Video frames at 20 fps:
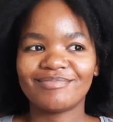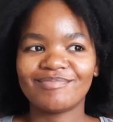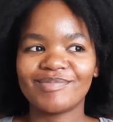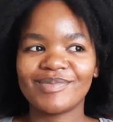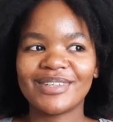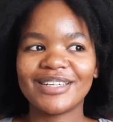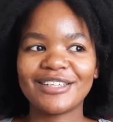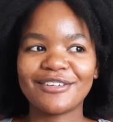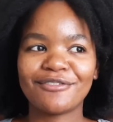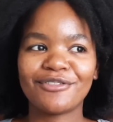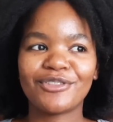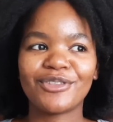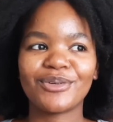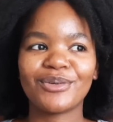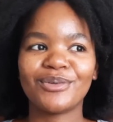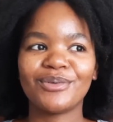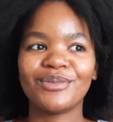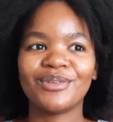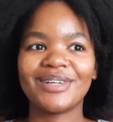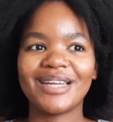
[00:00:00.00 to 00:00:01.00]
live
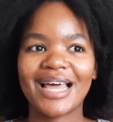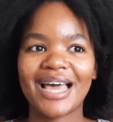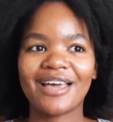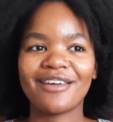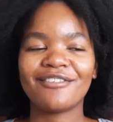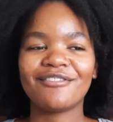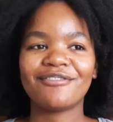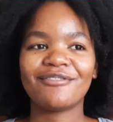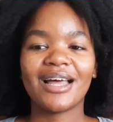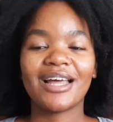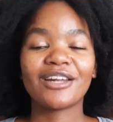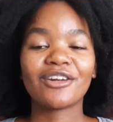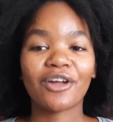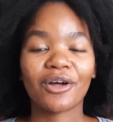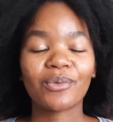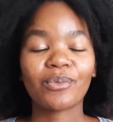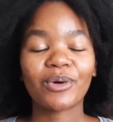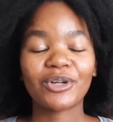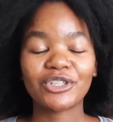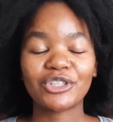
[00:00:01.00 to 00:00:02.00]
through life and
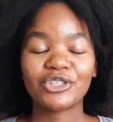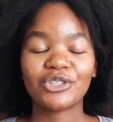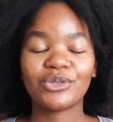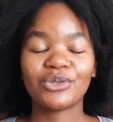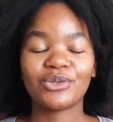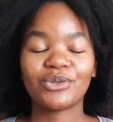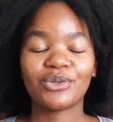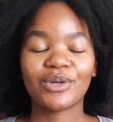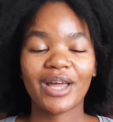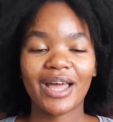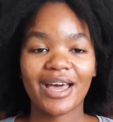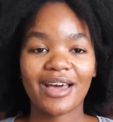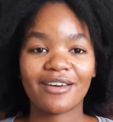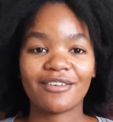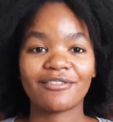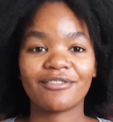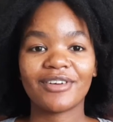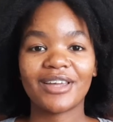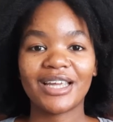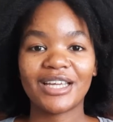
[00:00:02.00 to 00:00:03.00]
not want to have
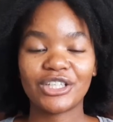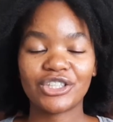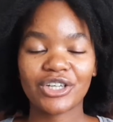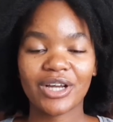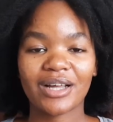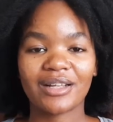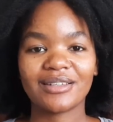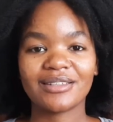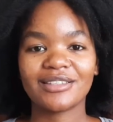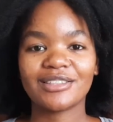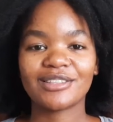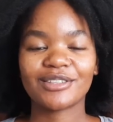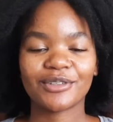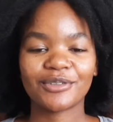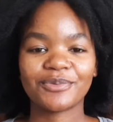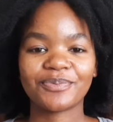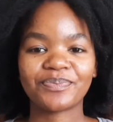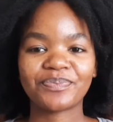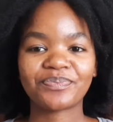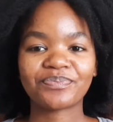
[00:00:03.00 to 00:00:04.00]
a child.
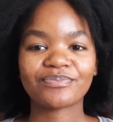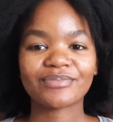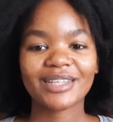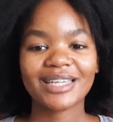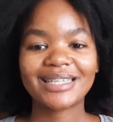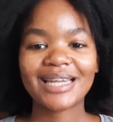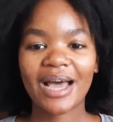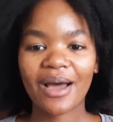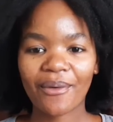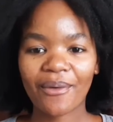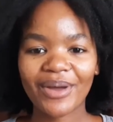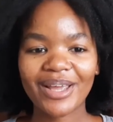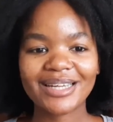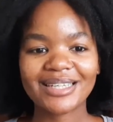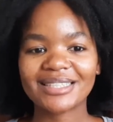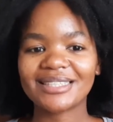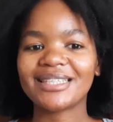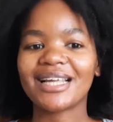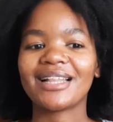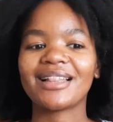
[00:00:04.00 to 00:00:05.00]
So now I
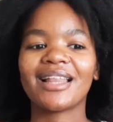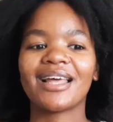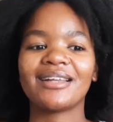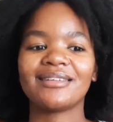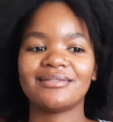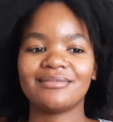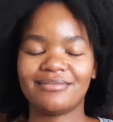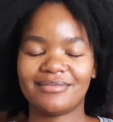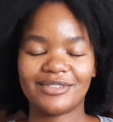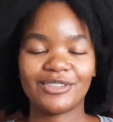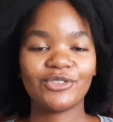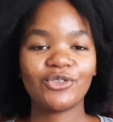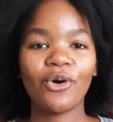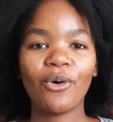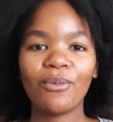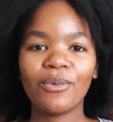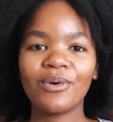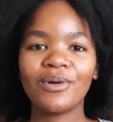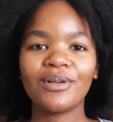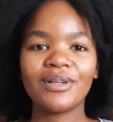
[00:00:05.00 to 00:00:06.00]
understand that it's
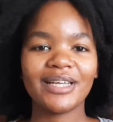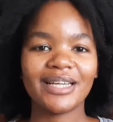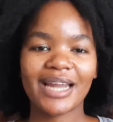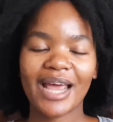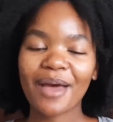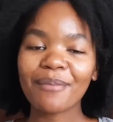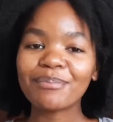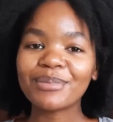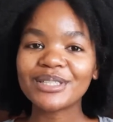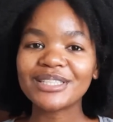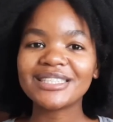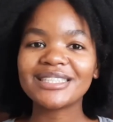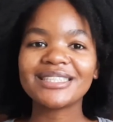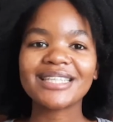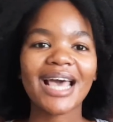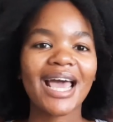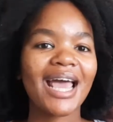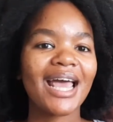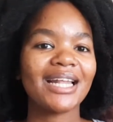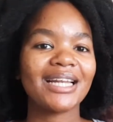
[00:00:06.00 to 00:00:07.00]
normal, it happens,
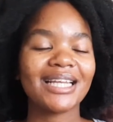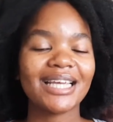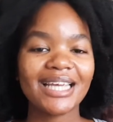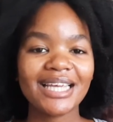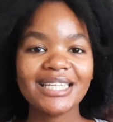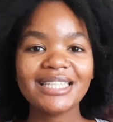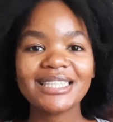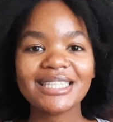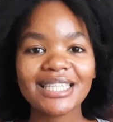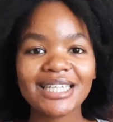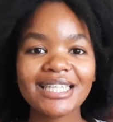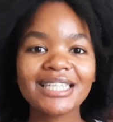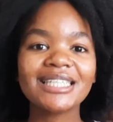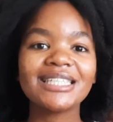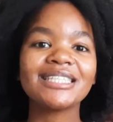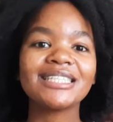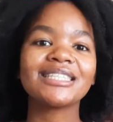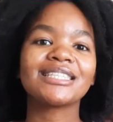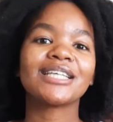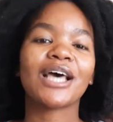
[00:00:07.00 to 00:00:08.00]
and it is